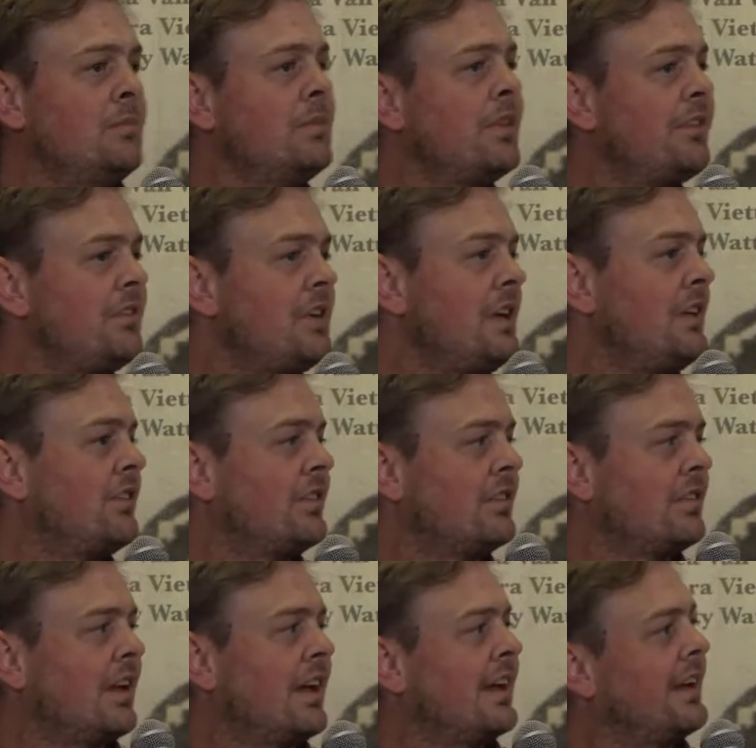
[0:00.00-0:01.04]
Number threes
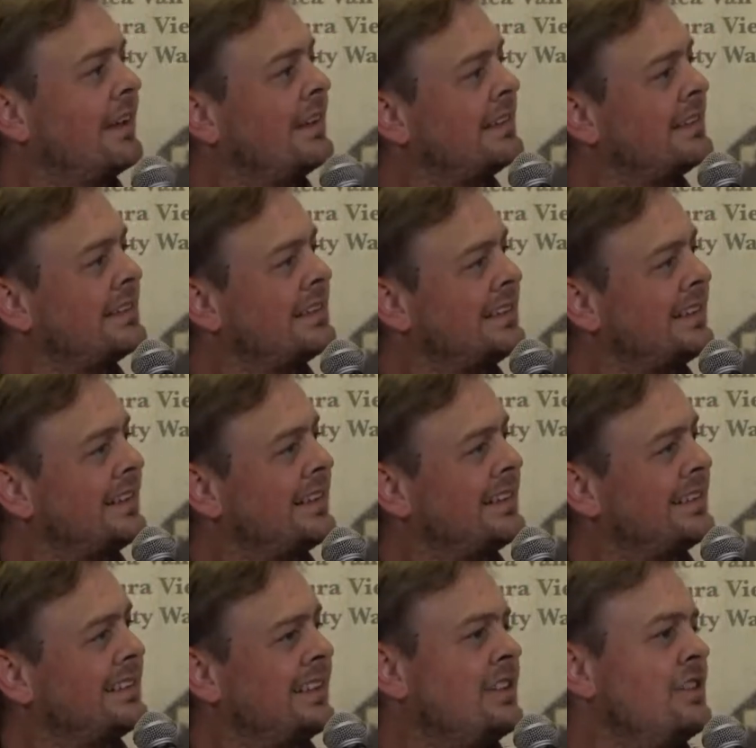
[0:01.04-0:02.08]
is like
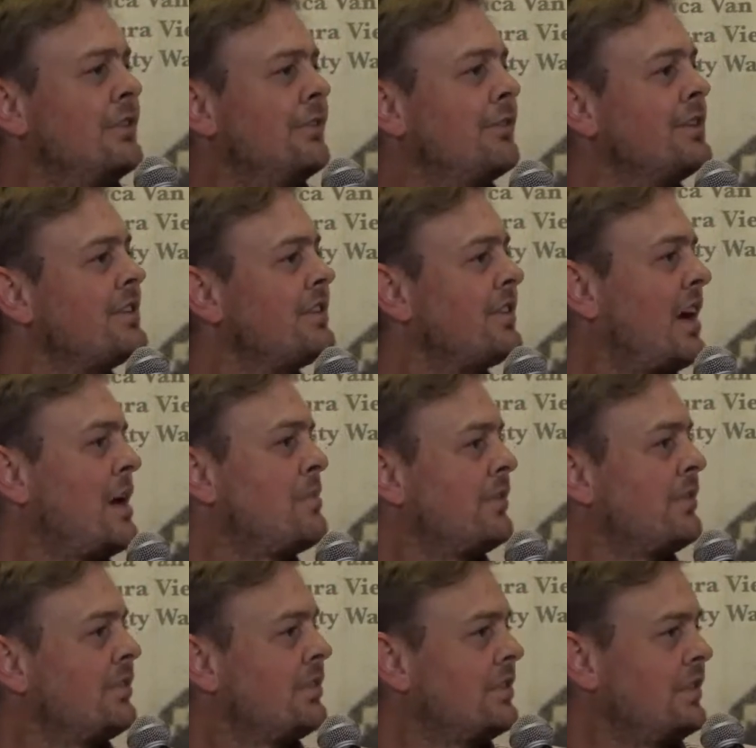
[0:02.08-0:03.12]
a different
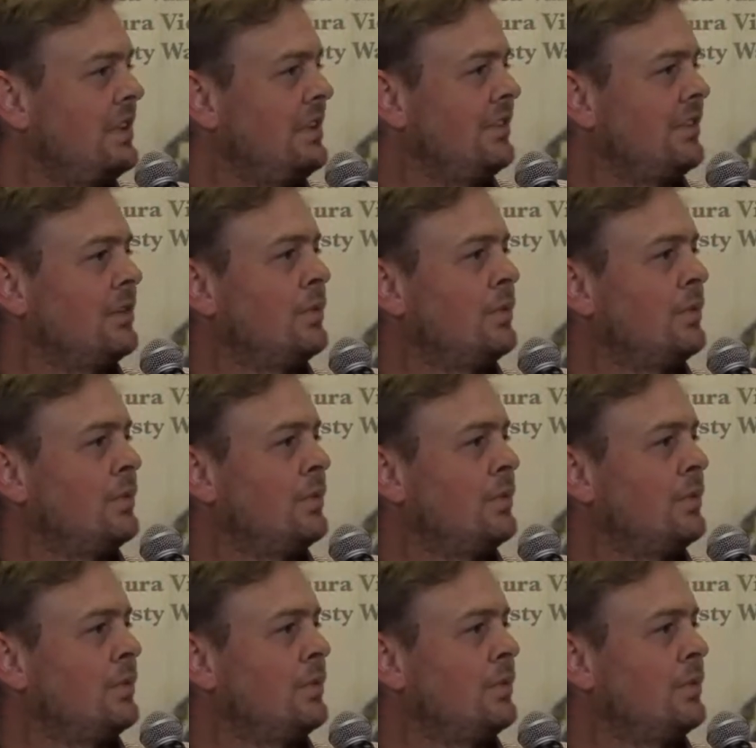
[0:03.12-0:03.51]
type of civvies,